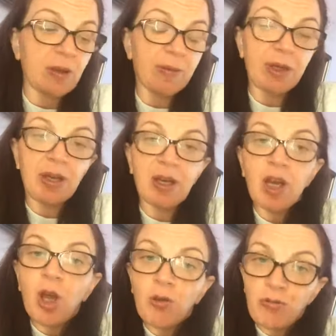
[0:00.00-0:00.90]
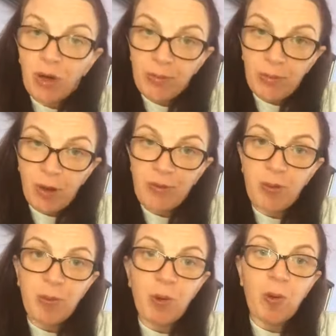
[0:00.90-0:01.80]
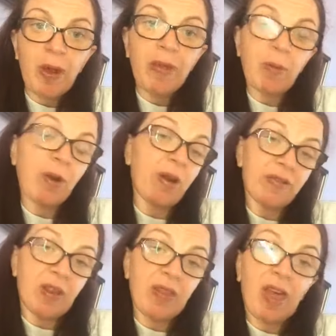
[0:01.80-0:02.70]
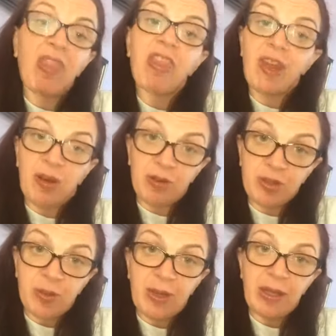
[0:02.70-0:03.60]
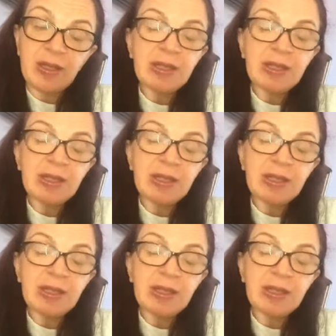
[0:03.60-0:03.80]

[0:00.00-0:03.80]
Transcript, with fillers: I'm going to run my report, and then when I've done that, then I'll do it.